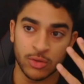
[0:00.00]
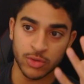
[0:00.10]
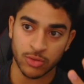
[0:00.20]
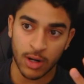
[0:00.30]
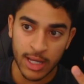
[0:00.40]

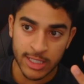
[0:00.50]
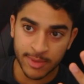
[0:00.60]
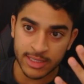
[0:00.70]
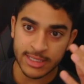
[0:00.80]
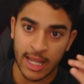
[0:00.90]
Draw has
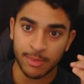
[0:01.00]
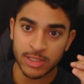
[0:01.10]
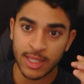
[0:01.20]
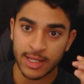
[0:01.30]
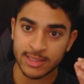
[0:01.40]
been
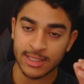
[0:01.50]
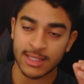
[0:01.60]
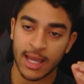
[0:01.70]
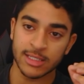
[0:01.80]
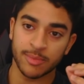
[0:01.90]
established that it's these
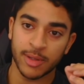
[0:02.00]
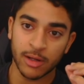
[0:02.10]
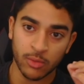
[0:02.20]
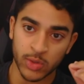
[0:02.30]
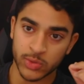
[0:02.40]
highs up
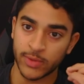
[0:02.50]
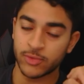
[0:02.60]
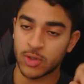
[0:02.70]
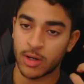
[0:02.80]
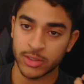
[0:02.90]
here, which we've
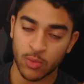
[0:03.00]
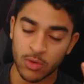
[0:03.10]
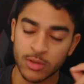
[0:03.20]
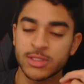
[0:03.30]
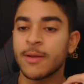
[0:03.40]
drawn
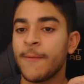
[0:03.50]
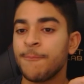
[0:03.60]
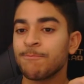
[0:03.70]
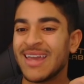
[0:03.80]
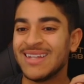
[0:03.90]
towards.
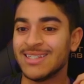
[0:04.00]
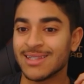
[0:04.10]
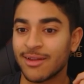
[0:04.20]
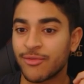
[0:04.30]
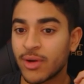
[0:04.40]

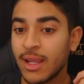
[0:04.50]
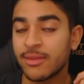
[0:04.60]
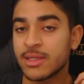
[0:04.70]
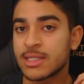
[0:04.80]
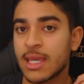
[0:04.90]
Delivery in
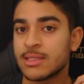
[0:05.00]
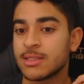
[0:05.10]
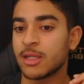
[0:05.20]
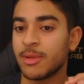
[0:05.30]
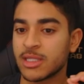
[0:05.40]
this case is
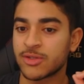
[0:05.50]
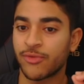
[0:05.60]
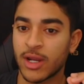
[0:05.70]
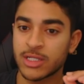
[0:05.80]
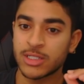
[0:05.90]
going to be this
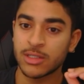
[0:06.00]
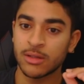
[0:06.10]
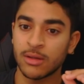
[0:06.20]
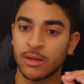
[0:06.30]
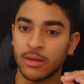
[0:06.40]
fresh,
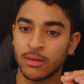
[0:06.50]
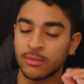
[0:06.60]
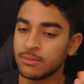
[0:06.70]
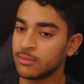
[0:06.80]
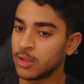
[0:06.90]

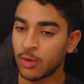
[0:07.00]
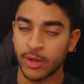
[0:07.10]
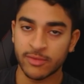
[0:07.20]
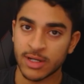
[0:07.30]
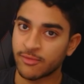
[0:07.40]

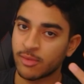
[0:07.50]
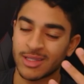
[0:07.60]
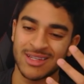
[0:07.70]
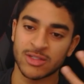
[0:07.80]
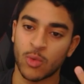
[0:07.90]
whatever time frame.
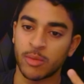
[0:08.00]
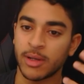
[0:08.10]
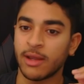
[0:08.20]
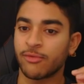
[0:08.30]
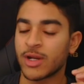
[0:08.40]
Let's say it's a 1
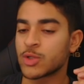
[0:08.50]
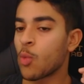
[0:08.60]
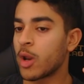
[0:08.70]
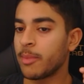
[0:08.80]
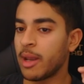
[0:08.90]
minute, fresh
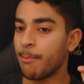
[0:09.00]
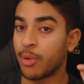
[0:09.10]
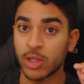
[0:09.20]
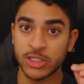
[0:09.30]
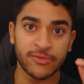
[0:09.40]
1 minute
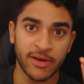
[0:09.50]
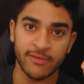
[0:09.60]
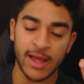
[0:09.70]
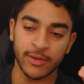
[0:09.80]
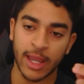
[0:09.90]
bullish fair
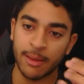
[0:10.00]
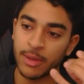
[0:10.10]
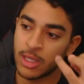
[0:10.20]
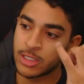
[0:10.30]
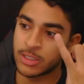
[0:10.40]
value gap.
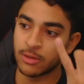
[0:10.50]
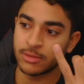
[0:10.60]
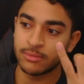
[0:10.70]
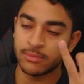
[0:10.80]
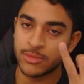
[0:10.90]
So
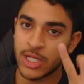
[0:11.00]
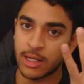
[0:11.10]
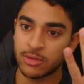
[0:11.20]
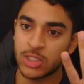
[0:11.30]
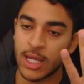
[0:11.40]

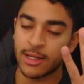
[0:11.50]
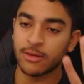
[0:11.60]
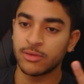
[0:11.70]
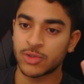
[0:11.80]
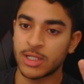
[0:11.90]
check,
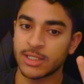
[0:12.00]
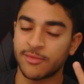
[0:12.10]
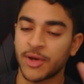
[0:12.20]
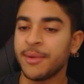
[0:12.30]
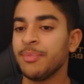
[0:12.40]
draw,
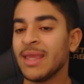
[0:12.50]
delivery.